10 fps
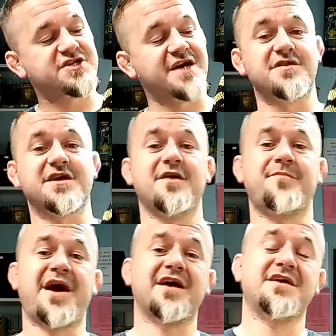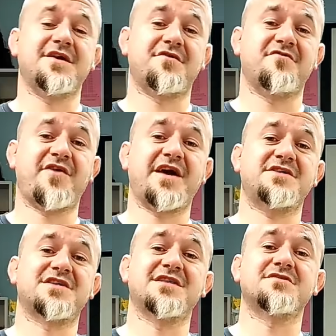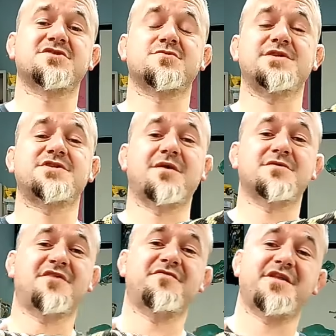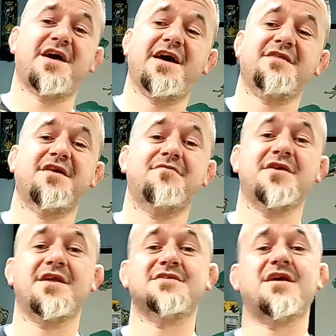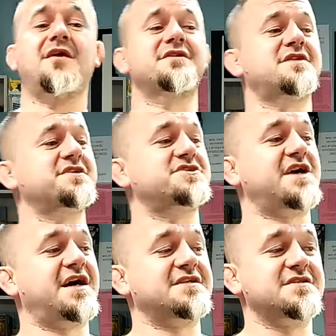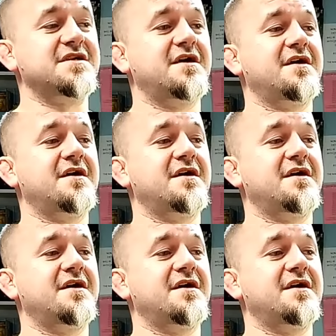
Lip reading: Generally at about a year of age, a little switch goes off in their head and they realize, oh, it's only Chaz,